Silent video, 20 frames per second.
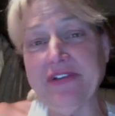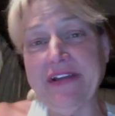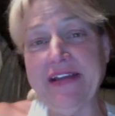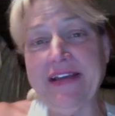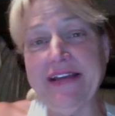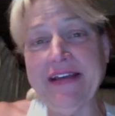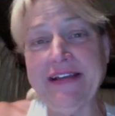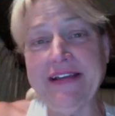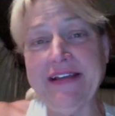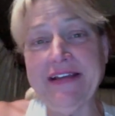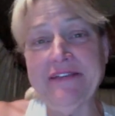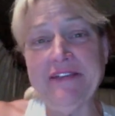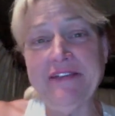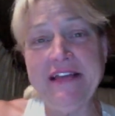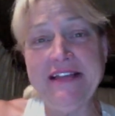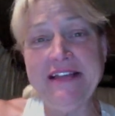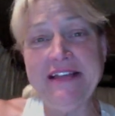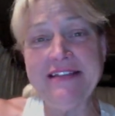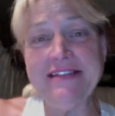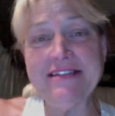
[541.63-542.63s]
and if
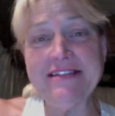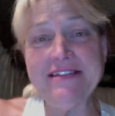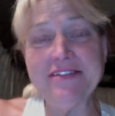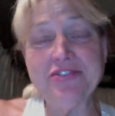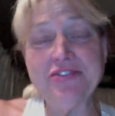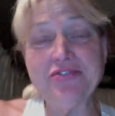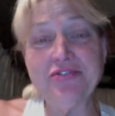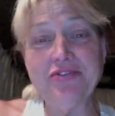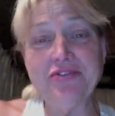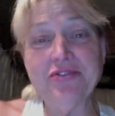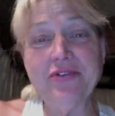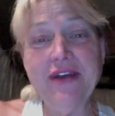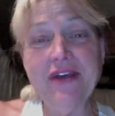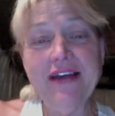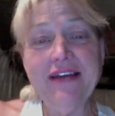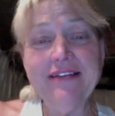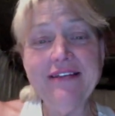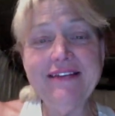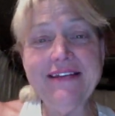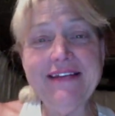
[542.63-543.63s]
that's true,
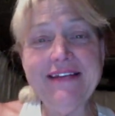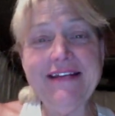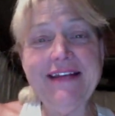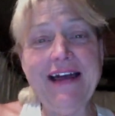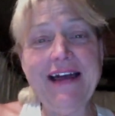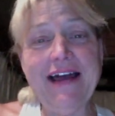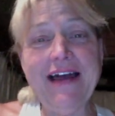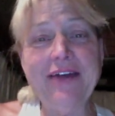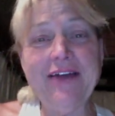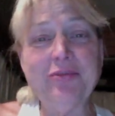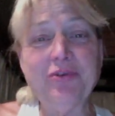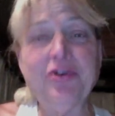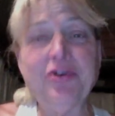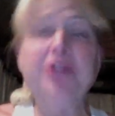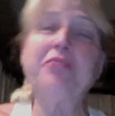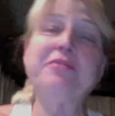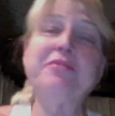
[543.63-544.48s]
then I will hope to